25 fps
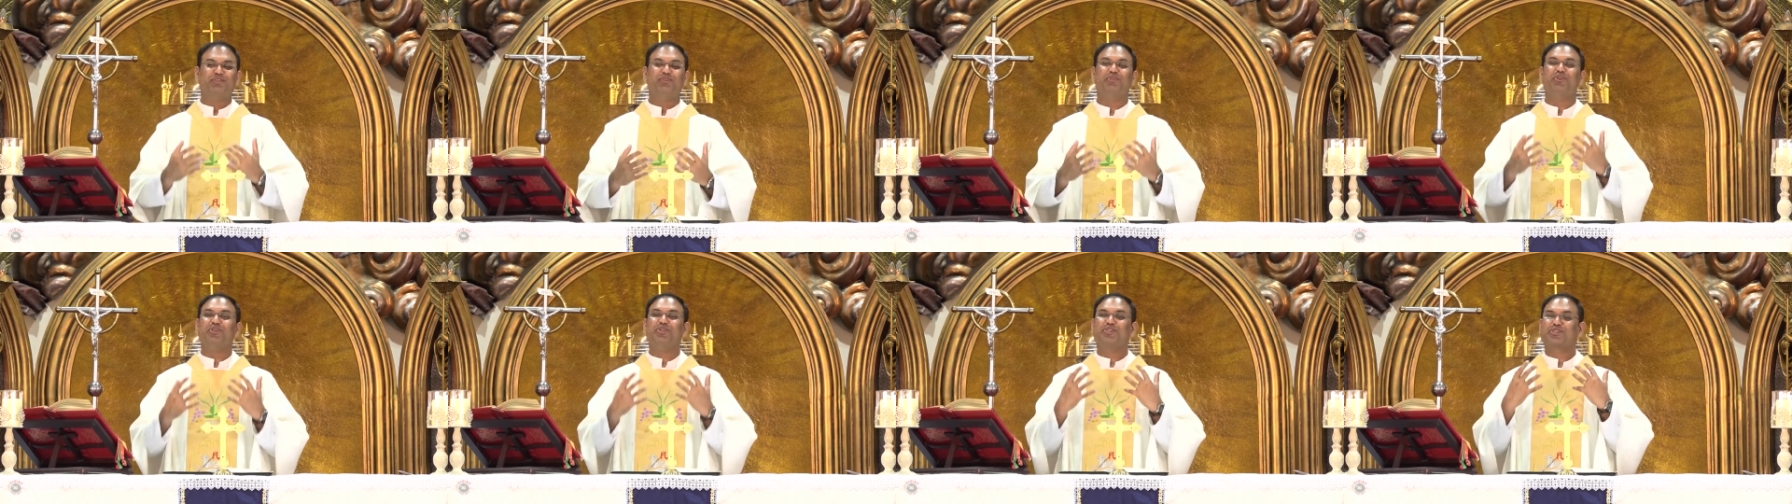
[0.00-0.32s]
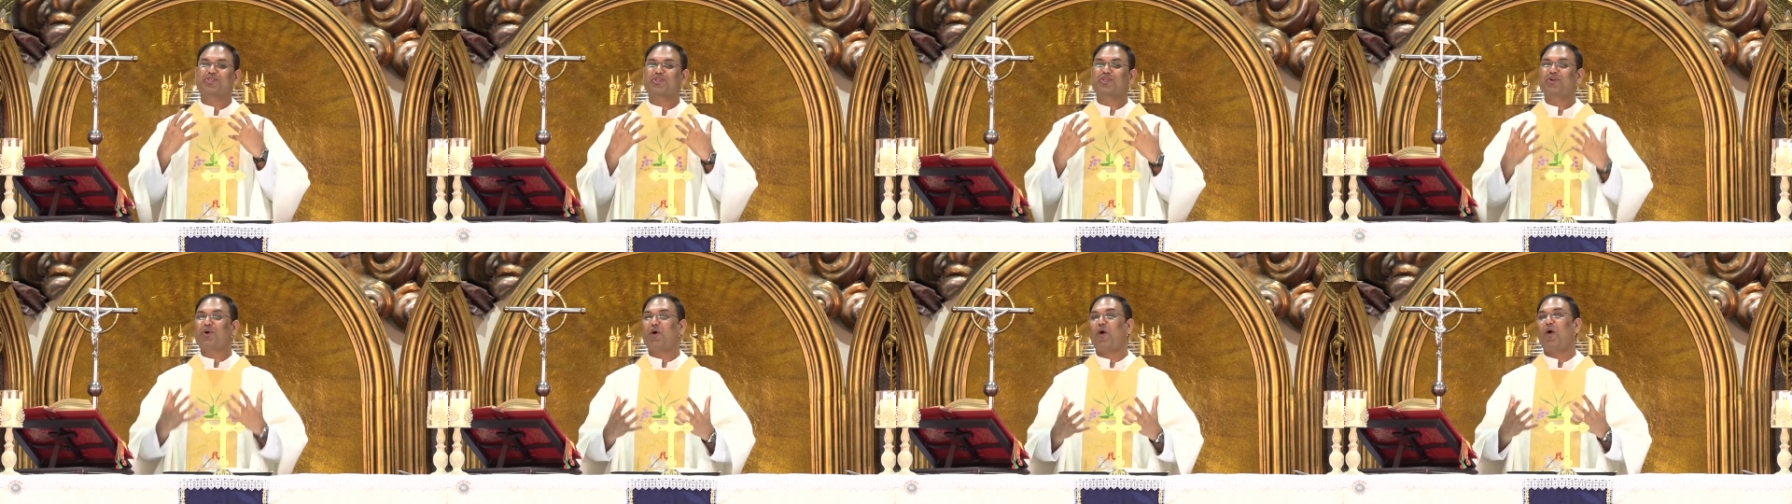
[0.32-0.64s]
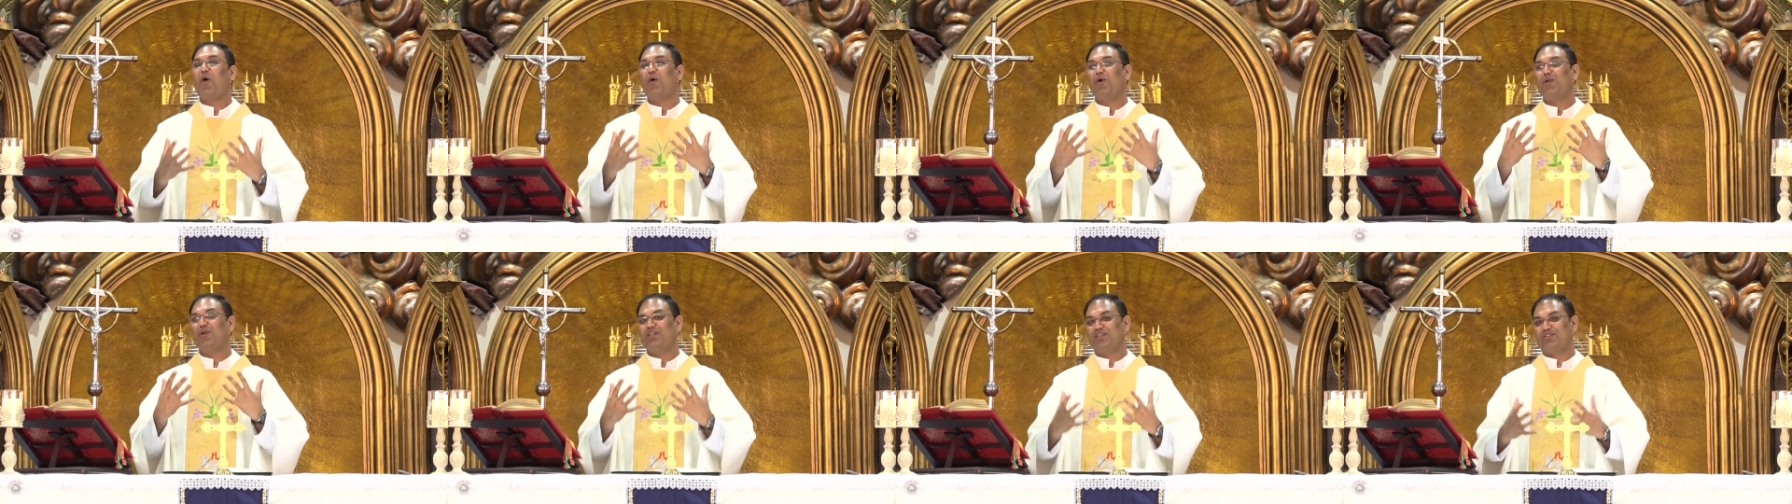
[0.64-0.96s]
who is
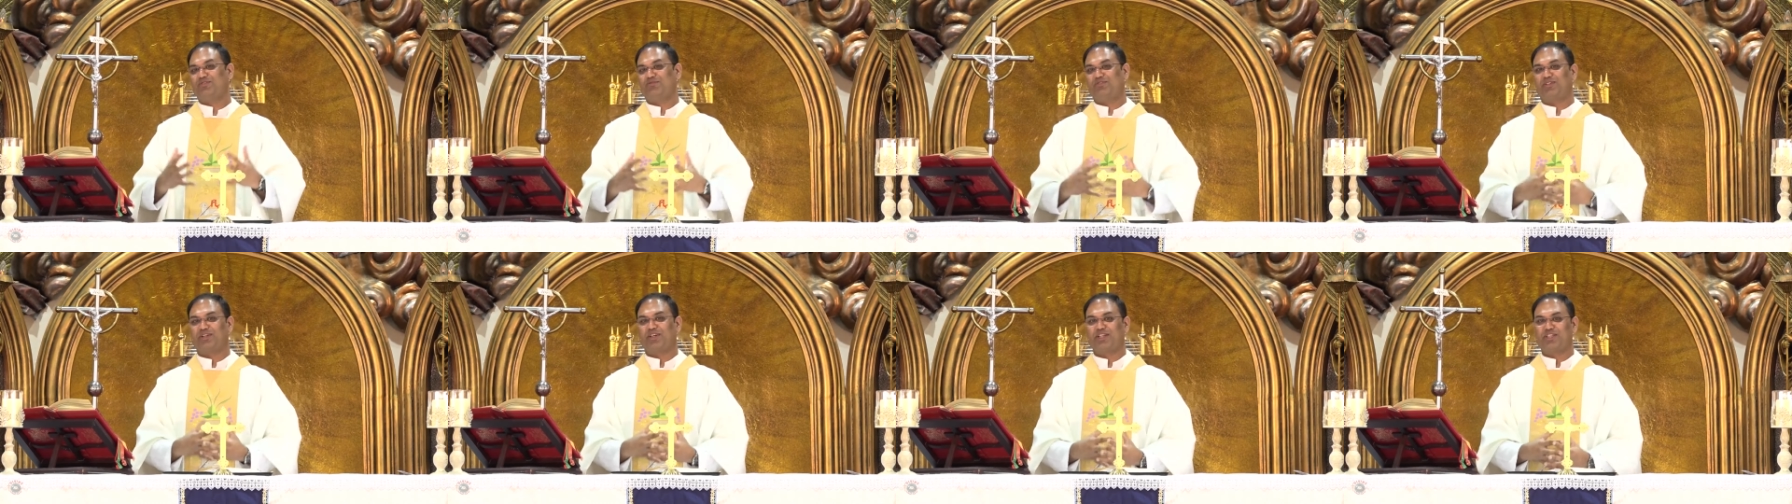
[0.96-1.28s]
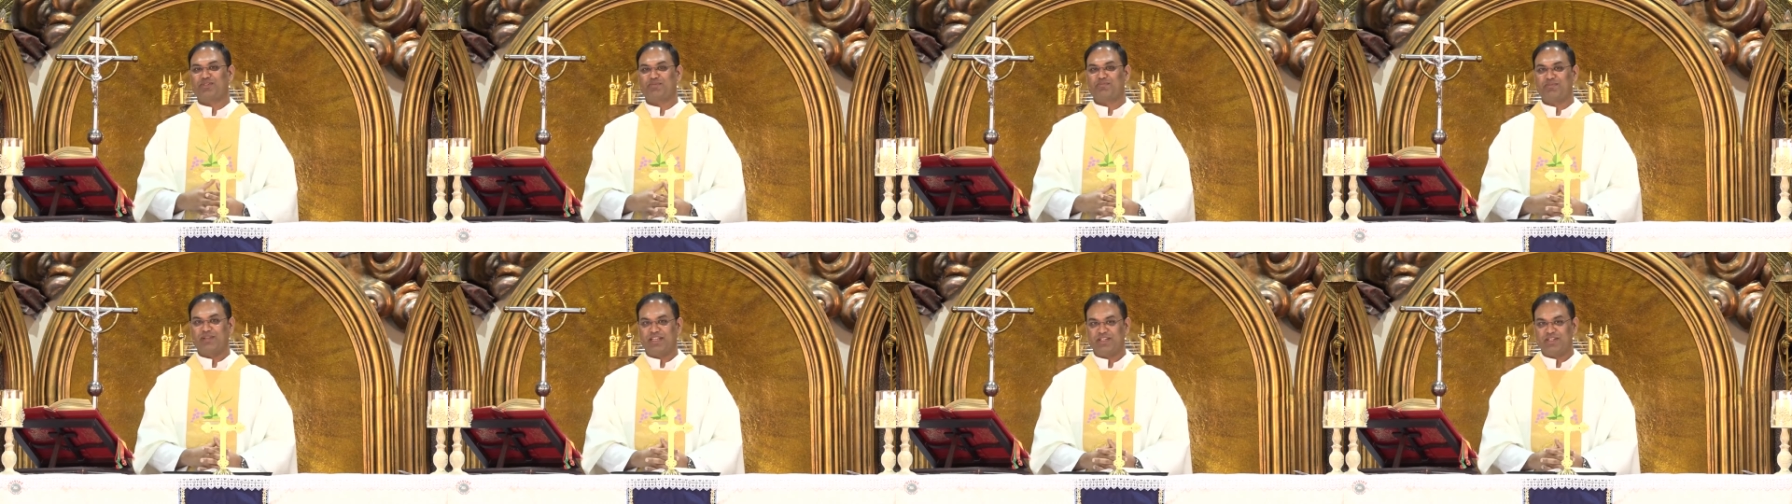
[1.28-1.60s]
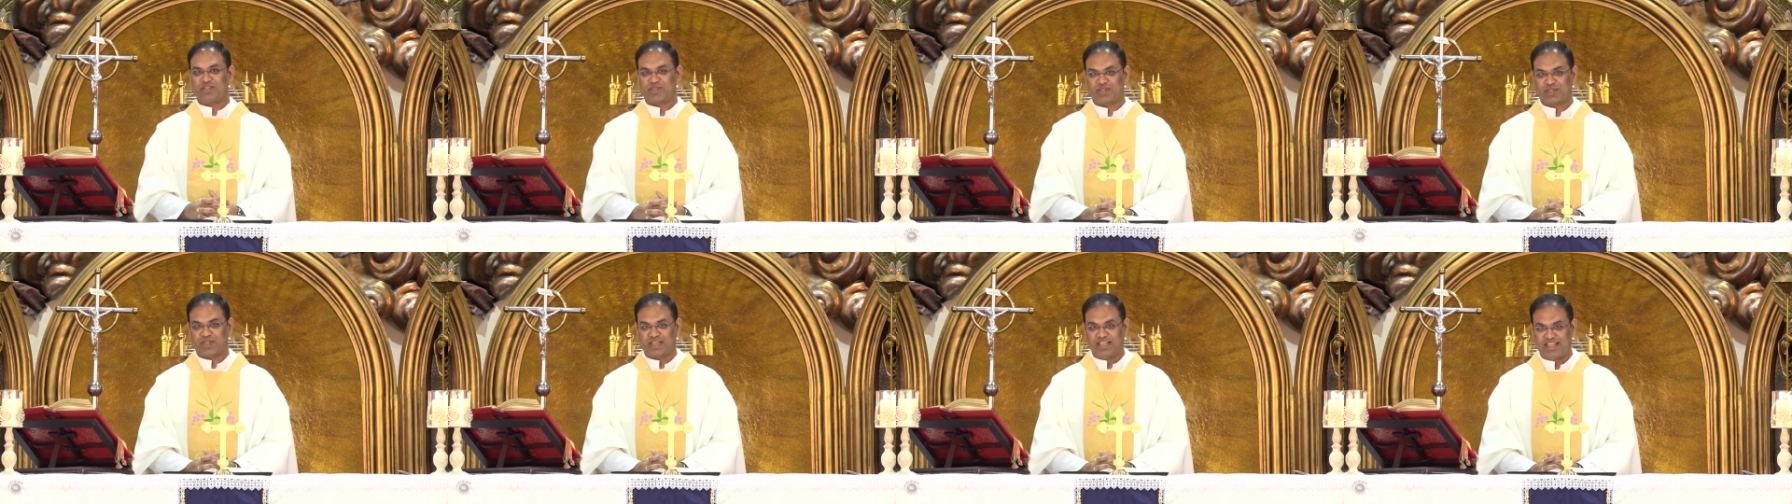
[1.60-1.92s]
called for his
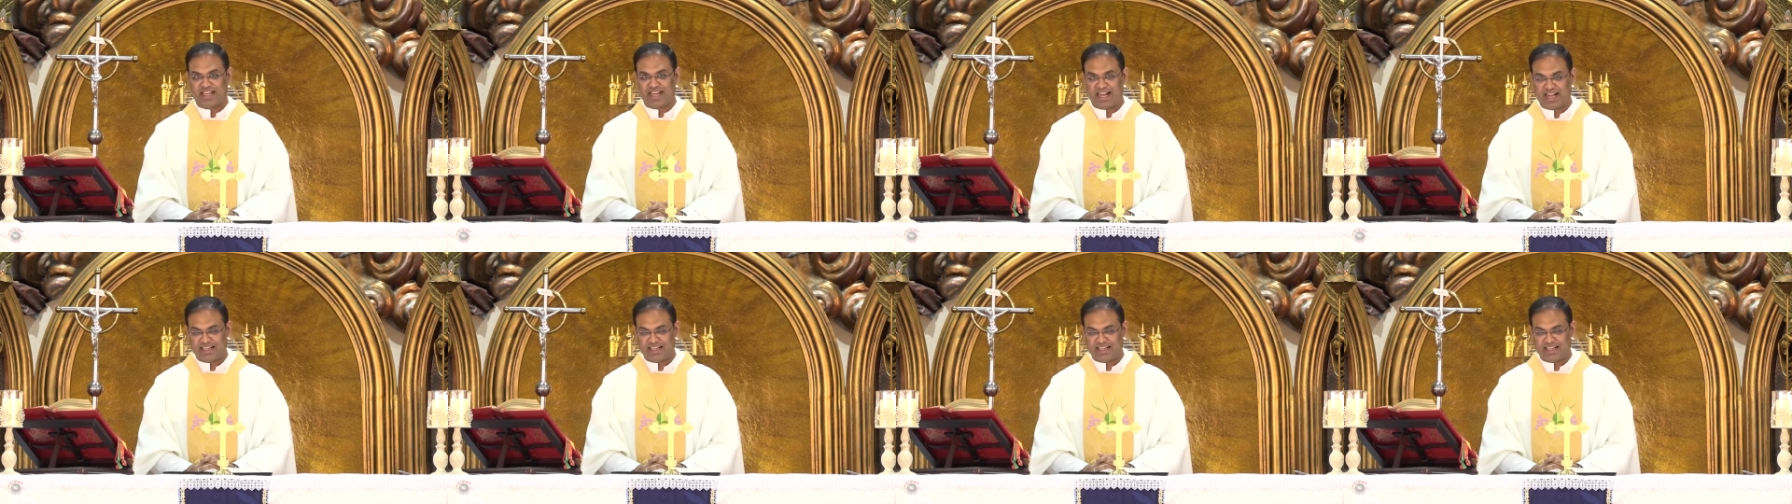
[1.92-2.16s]
ministry.